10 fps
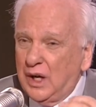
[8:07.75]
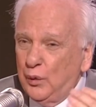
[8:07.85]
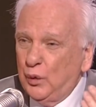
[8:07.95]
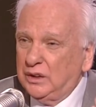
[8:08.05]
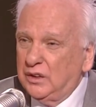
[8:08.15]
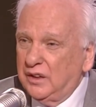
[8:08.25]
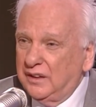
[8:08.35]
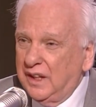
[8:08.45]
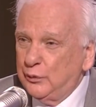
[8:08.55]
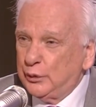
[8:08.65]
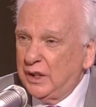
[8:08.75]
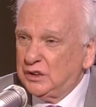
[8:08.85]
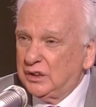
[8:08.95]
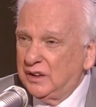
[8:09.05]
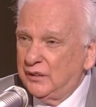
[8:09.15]
So I went to the then
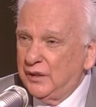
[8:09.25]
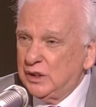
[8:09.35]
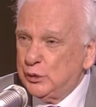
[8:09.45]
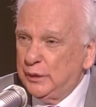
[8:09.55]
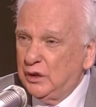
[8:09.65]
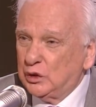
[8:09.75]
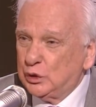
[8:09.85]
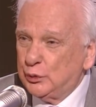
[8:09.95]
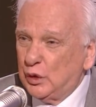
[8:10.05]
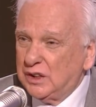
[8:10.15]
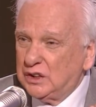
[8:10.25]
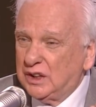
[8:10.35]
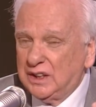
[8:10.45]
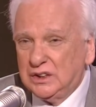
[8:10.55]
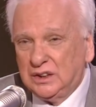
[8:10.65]
president of HBO
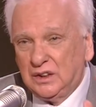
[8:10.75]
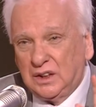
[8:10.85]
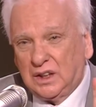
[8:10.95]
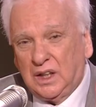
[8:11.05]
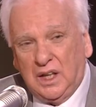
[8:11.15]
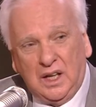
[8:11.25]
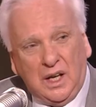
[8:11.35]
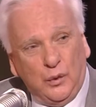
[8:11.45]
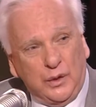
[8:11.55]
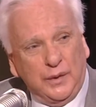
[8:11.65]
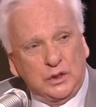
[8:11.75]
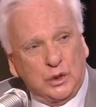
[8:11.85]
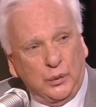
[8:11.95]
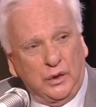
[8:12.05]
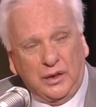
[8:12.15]
Sports and I said, look, I want to make
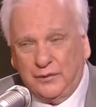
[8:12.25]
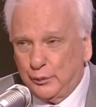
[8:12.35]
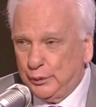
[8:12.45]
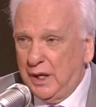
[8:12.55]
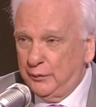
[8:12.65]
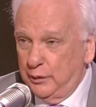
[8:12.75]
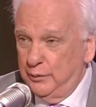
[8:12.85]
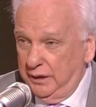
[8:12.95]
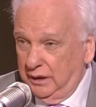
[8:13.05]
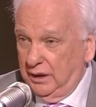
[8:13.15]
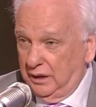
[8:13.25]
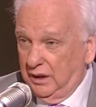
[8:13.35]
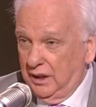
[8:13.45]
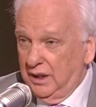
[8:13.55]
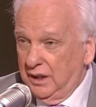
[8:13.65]
sure we don't have a problem
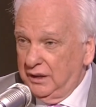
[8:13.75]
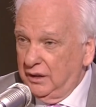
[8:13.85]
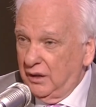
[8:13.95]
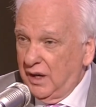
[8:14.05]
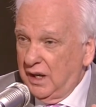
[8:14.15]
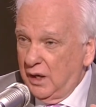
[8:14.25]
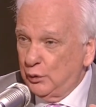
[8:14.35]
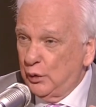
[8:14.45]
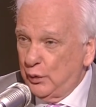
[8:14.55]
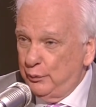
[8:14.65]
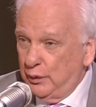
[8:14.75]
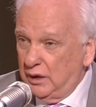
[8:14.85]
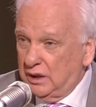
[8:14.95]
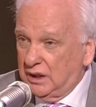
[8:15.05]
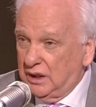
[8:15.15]
here. I wrote a
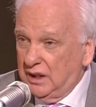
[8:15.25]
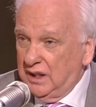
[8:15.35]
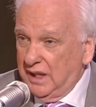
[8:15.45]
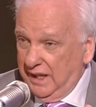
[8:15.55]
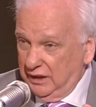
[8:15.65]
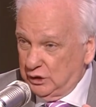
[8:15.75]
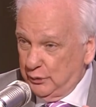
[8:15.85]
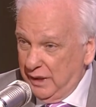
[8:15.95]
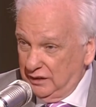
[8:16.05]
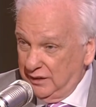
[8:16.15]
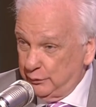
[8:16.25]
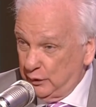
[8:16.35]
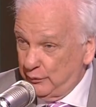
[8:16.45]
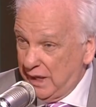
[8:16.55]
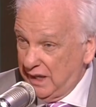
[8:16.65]
book and it's about
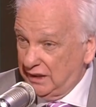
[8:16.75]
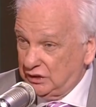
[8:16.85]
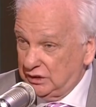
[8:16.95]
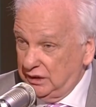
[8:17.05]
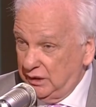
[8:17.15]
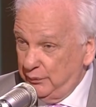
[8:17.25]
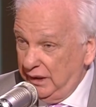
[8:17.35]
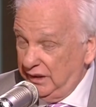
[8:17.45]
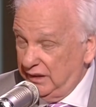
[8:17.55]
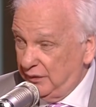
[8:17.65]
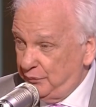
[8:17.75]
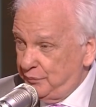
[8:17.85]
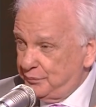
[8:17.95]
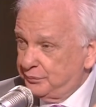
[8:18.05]
liberal bias in the media.